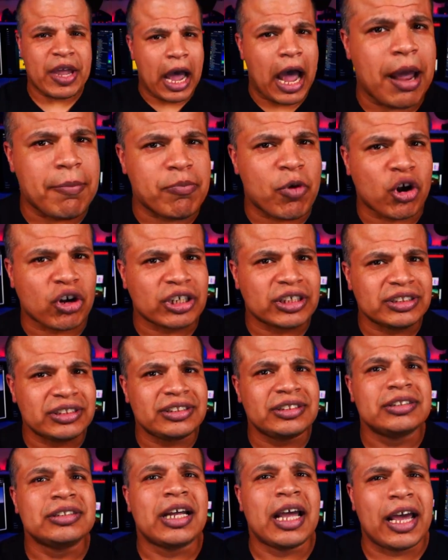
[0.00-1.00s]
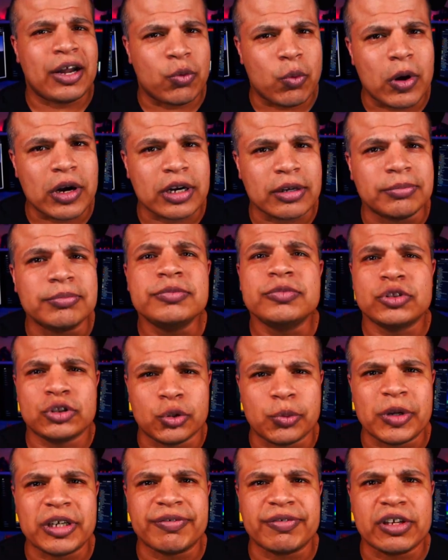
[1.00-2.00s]
I'm Marcus, and welcome
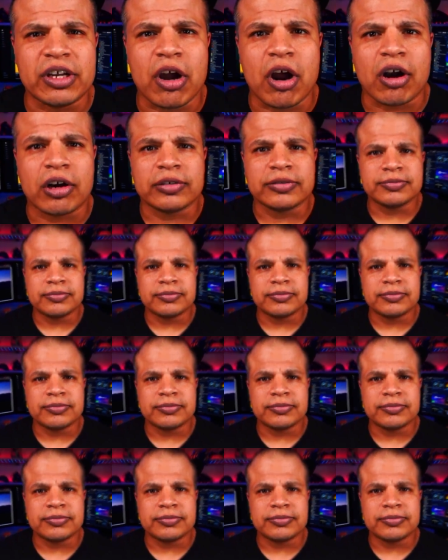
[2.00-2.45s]
to WinVR.